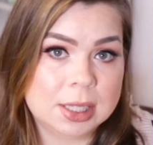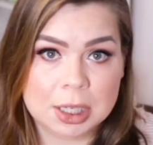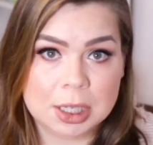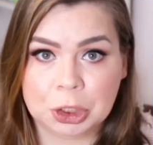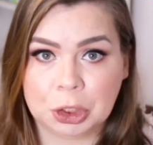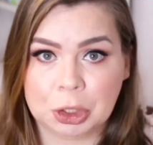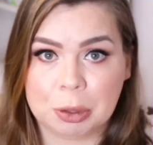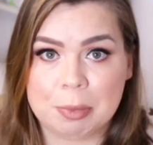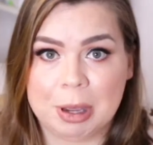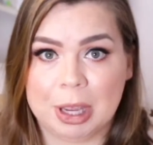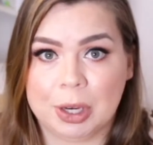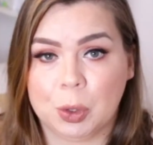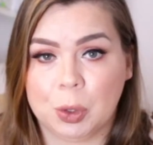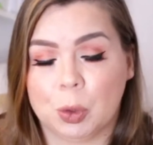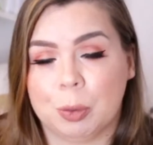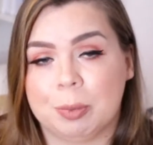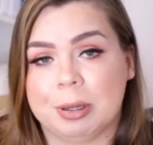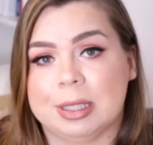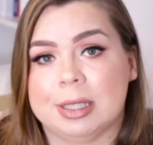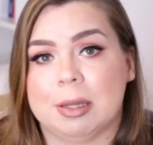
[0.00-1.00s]
teacher
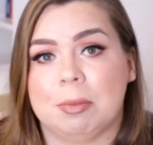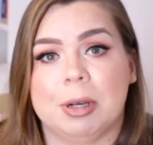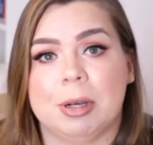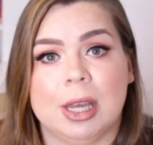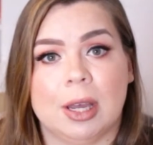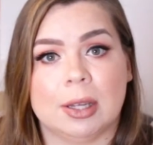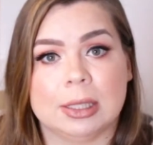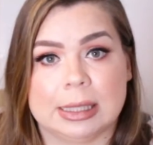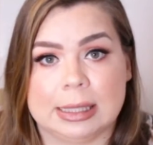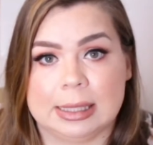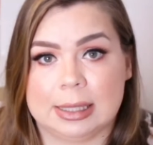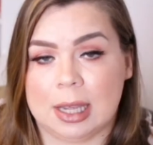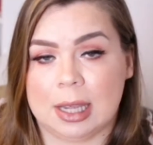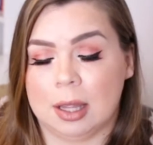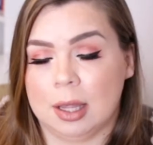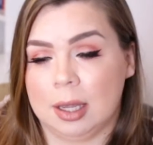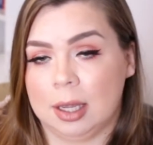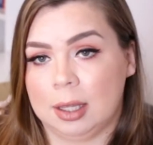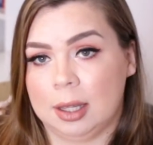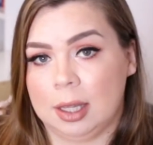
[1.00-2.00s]
manual, but somebody else is
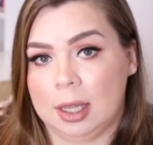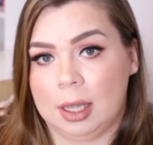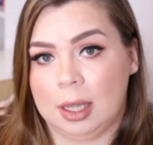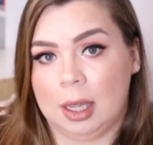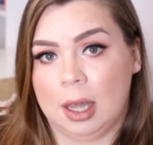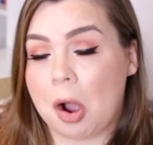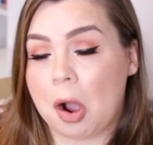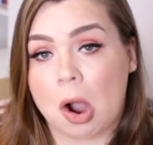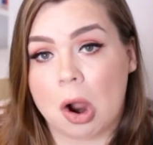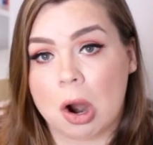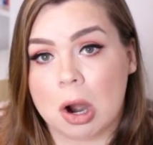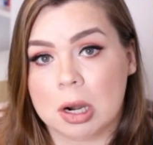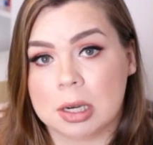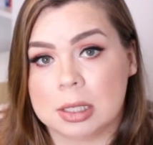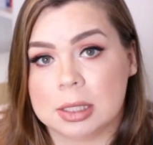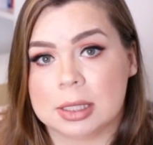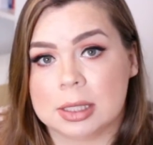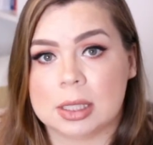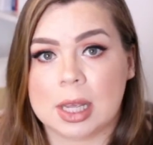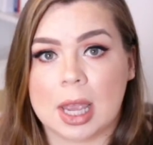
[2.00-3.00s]
selling the
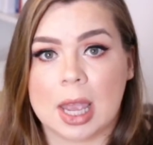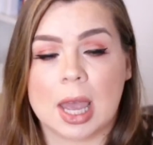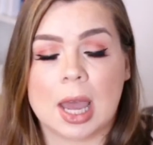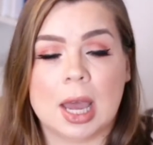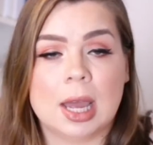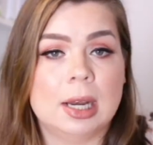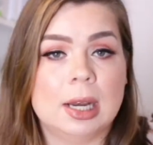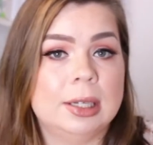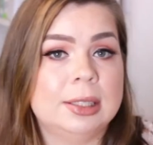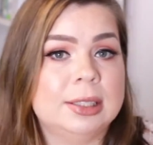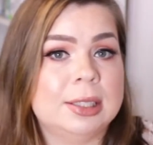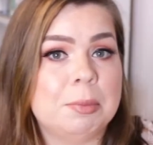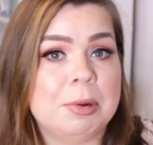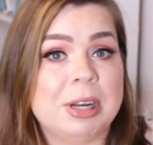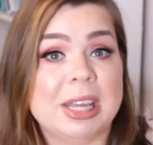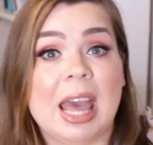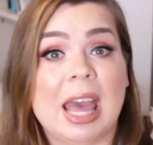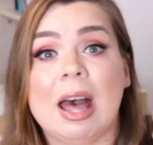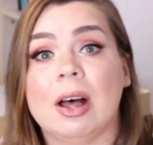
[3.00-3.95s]
cards and somebody